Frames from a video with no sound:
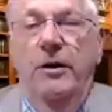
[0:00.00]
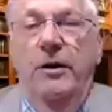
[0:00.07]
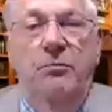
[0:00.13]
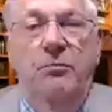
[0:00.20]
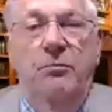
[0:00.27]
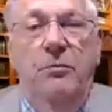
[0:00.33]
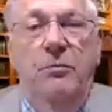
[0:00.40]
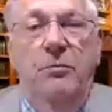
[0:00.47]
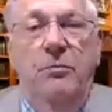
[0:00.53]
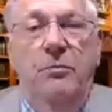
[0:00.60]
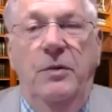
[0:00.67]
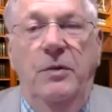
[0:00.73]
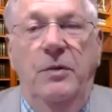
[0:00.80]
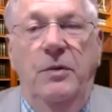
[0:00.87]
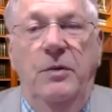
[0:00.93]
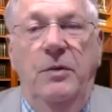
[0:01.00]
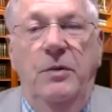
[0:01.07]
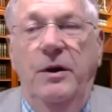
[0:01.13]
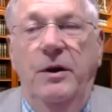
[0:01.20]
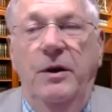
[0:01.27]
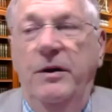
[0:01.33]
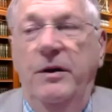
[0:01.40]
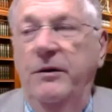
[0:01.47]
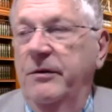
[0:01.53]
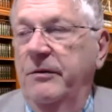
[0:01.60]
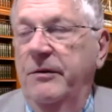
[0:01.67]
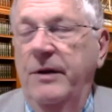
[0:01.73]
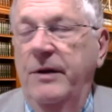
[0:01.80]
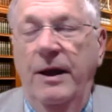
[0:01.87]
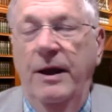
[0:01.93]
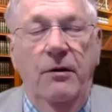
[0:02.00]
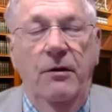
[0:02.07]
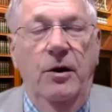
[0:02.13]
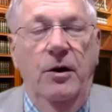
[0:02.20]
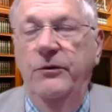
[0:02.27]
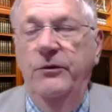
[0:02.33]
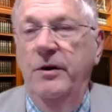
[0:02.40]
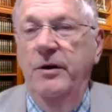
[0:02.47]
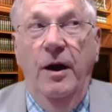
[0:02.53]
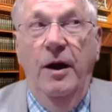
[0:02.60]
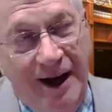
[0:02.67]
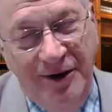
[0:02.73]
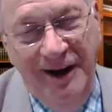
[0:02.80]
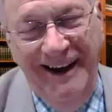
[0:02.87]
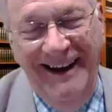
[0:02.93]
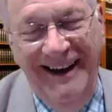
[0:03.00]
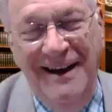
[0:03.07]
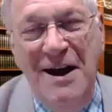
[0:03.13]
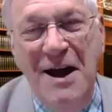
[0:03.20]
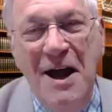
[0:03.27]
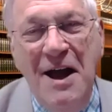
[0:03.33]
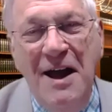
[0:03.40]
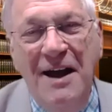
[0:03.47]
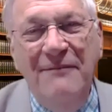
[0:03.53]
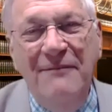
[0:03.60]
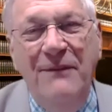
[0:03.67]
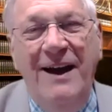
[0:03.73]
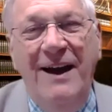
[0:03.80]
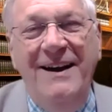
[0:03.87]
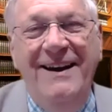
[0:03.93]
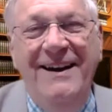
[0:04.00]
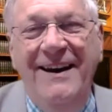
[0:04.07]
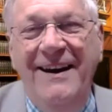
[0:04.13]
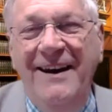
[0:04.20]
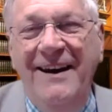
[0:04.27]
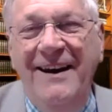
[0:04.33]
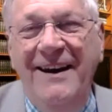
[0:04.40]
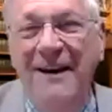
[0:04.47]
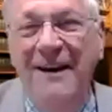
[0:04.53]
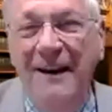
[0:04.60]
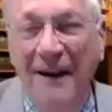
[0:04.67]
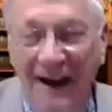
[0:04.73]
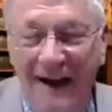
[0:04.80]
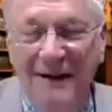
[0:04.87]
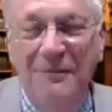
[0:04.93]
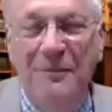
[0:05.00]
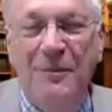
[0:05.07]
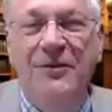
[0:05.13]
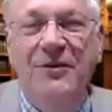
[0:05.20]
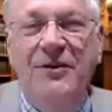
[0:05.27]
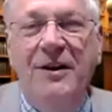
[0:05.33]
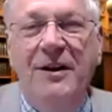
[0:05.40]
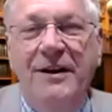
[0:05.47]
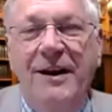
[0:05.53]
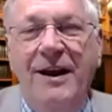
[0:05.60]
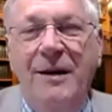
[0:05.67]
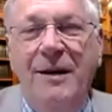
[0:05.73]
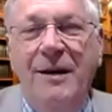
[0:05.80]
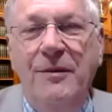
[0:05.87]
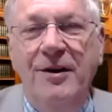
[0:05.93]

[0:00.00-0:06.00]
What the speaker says: and it's correct 99% of the time. Now you can look at it and look at your statements, but